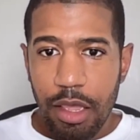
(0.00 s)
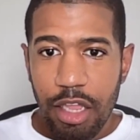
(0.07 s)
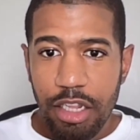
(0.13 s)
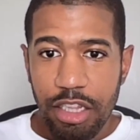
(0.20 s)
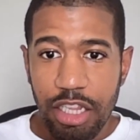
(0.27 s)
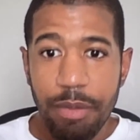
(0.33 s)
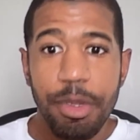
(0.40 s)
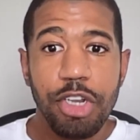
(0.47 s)

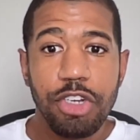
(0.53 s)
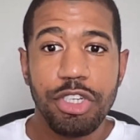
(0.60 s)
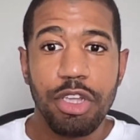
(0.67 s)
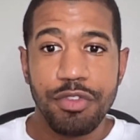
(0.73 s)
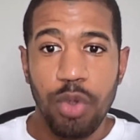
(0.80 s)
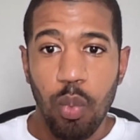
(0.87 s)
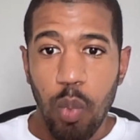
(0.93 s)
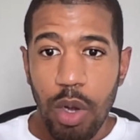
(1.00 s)
Limit yourself
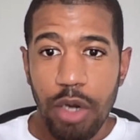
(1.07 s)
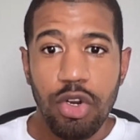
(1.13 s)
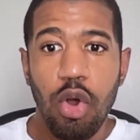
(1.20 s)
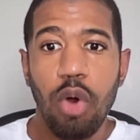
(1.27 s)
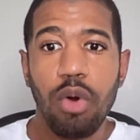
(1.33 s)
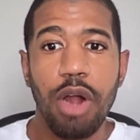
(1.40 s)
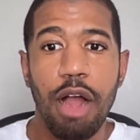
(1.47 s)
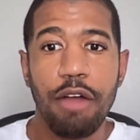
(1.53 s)
to one
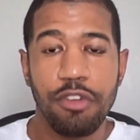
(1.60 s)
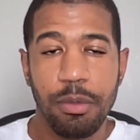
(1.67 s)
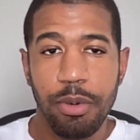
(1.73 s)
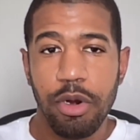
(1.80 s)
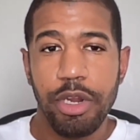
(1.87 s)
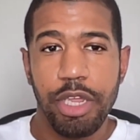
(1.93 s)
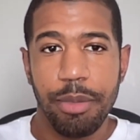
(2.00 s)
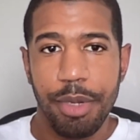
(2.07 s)
core offer
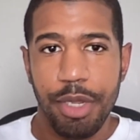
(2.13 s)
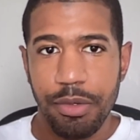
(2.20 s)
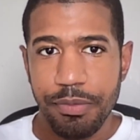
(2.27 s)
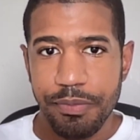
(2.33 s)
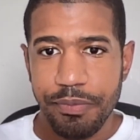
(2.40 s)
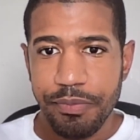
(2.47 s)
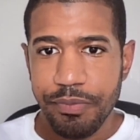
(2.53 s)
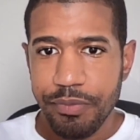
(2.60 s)
per email.
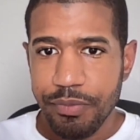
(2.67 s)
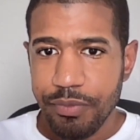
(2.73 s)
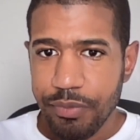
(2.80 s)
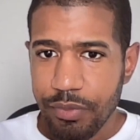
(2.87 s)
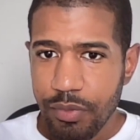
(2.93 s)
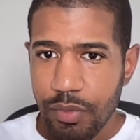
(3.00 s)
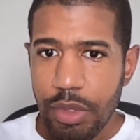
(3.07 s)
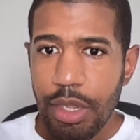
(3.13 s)

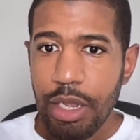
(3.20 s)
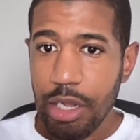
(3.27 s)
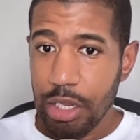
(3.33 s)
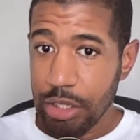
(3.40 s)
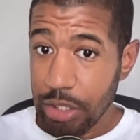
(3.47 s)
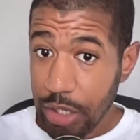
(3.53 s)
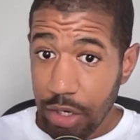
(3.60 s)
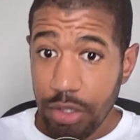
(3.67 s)

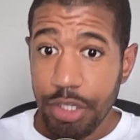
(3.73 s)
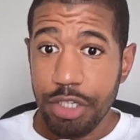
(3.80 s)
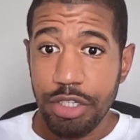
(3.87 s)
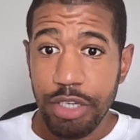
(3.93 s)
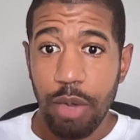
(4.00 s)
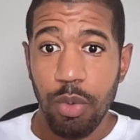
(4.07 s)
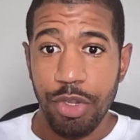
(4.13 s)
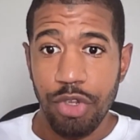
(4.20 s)
Clearly
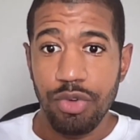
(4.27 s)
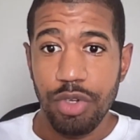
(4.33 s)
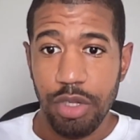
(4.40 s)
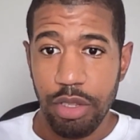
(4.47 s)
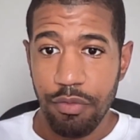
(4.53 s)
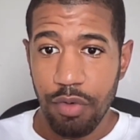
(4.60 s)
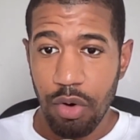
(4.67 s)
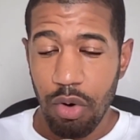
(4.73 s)
state what you
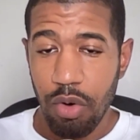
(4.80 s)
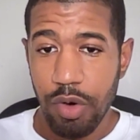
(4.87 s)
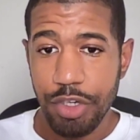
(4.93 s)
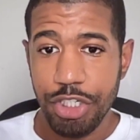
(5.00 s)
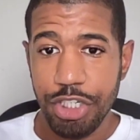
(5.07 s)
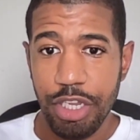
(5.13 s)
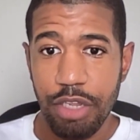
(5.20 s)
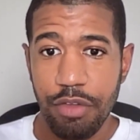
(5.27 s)
deliver or
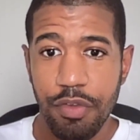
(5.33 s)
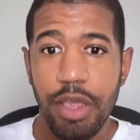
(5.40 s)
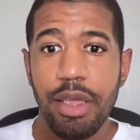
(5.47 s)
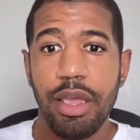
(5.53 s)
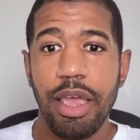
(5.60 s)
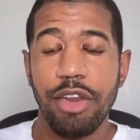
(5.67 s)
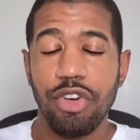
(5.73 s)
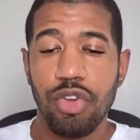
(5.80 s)
achieve,
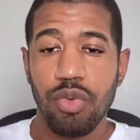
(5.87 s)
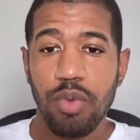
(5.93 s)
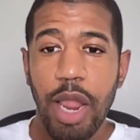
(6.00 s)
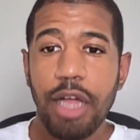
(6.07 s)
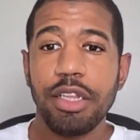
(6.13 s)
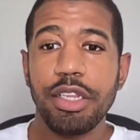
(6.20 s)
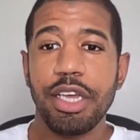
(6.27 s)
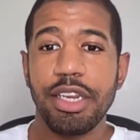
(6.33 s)
and
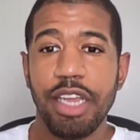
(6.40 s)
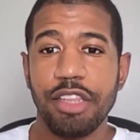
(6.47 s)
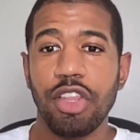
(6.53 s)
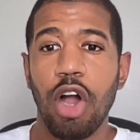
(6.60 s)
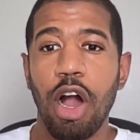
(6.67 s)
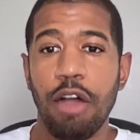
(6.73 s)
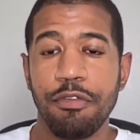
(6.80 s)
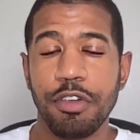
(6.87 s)
directly connect the
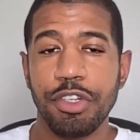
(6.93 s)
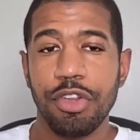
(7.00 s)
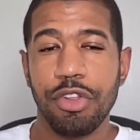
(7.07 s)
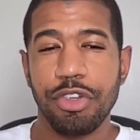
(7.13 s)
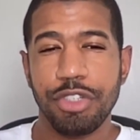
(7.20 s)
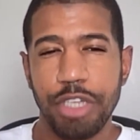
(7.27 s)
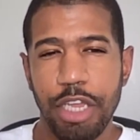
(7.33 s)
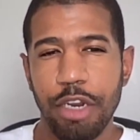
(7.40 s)
offer to their
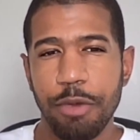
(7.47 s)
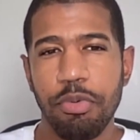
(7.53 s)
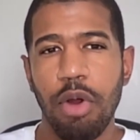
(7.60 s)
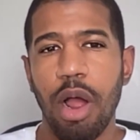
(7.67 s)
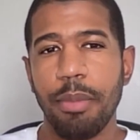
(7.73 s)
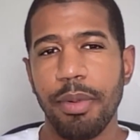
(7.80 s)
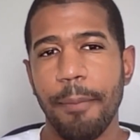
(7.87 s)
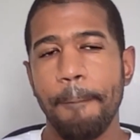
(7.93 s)
stated
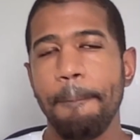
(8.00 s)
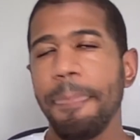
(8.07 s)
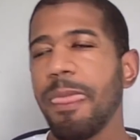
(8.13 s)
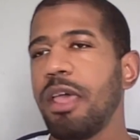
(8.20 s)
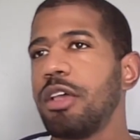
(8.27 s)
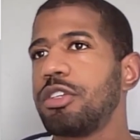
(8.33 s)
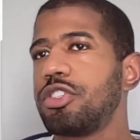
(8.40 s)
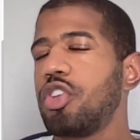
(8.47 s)
problem.
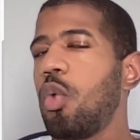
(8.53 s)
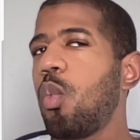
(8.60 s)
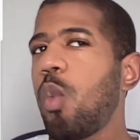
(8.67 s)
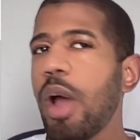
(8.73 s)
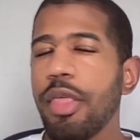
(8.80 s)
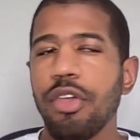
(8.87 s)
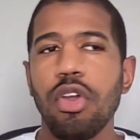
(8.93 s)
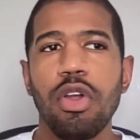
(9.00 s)
So
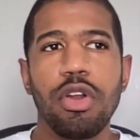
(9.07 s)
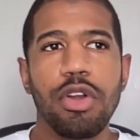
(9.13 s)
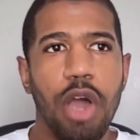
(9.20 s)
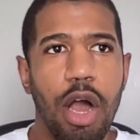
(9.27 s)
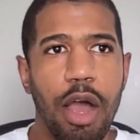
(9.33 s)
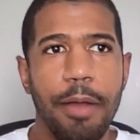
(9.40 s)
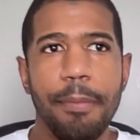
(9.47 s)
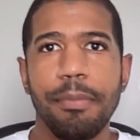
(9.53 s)
whether or
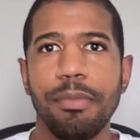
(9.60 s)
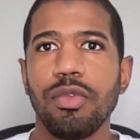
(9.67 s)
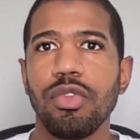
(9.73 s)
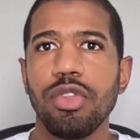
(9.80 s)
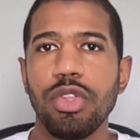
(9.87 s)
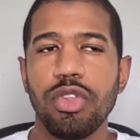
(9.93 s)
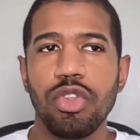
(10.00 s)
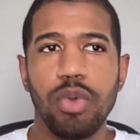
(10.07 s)
not
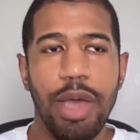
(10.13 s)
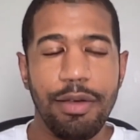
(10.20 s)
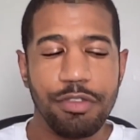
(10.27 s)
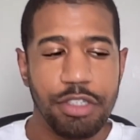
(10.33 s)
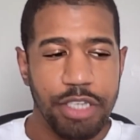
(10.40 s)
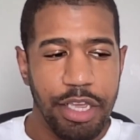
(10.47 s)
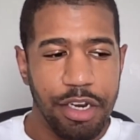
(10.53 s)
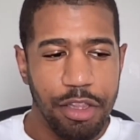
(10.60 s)
you have
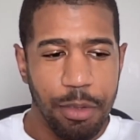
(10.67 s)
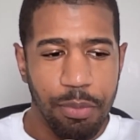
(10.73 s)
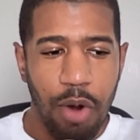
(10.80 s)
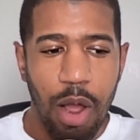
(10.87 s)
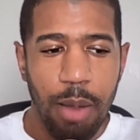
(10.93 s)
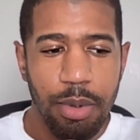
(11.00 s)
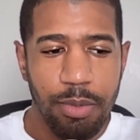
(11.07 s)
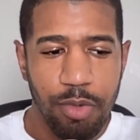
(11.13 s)
stated the
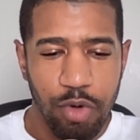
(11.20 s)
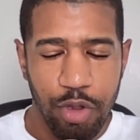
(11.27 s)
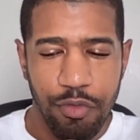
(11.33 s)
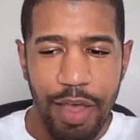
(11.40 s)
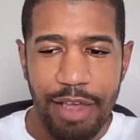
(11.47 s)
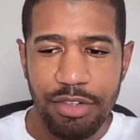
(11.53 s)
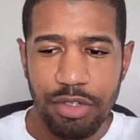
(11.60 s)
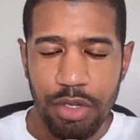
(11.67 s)
problem or you've
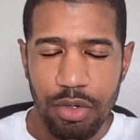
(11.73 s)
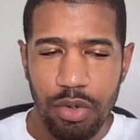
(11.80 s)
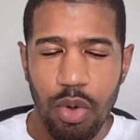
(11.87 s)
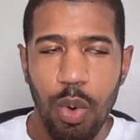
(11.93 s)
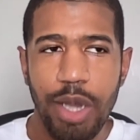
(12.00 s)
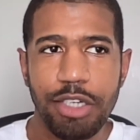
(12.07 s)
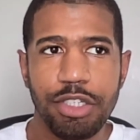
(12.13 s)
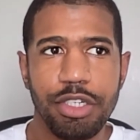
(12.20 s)
asked a
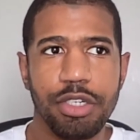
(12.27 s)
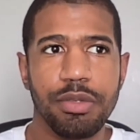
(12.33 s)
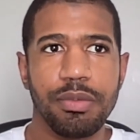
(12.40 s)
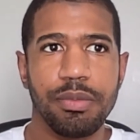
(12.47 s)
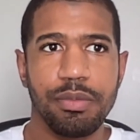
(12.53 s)
question,